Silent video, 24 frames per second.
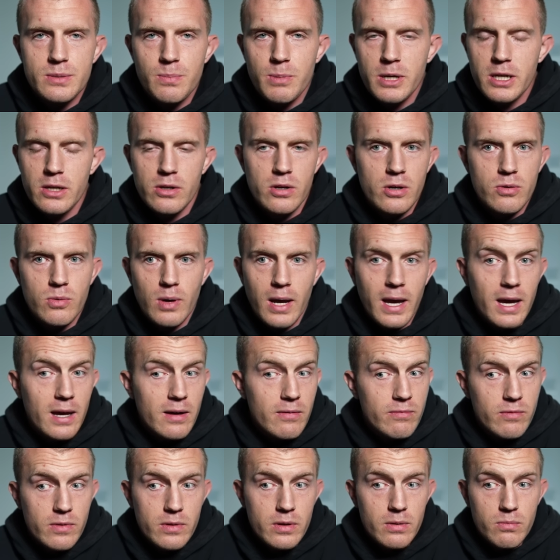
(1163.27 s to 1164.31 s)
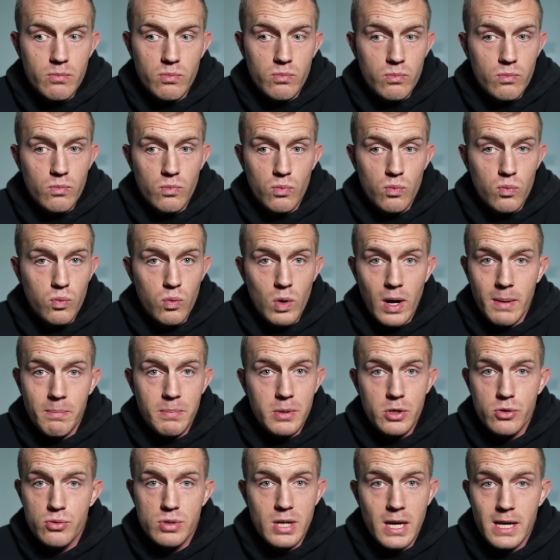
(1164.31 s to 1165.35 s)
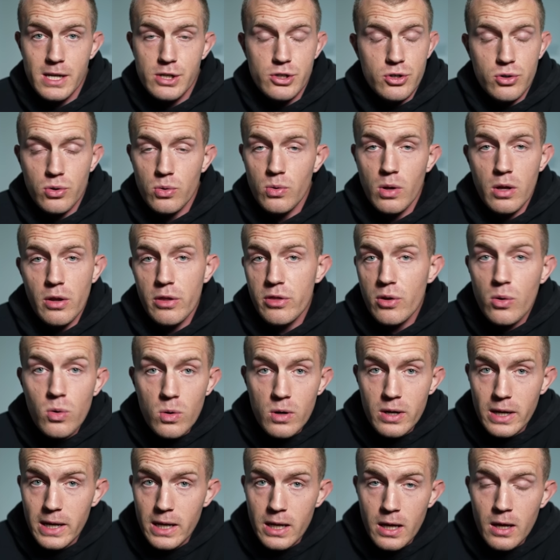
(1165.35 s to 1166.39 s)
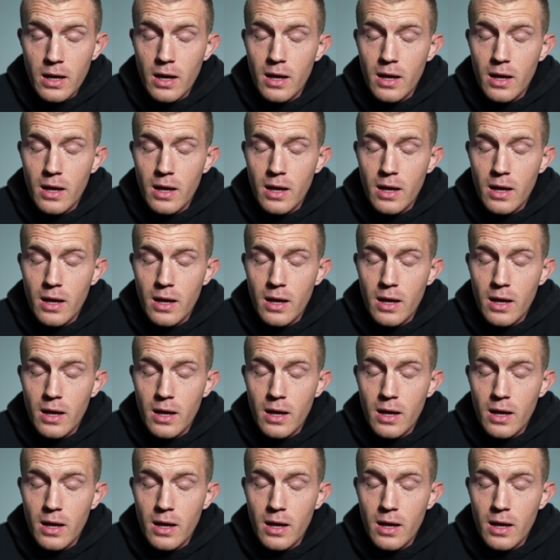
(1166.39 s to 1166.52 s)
but you don't have the reputational authority